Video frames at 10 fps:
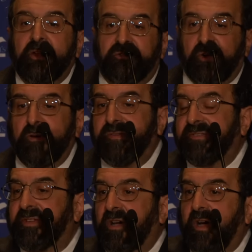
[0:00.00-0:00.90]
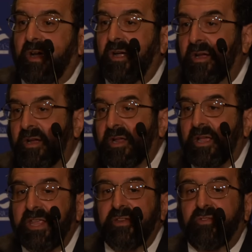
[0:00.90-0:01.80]
drove his car
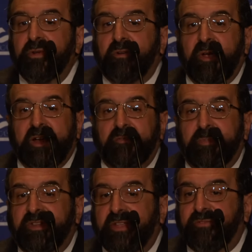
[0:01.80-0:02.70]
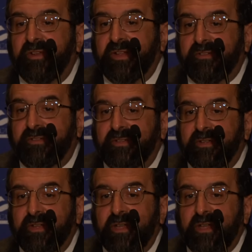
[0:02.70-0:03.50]
into a crowd of pedestrians.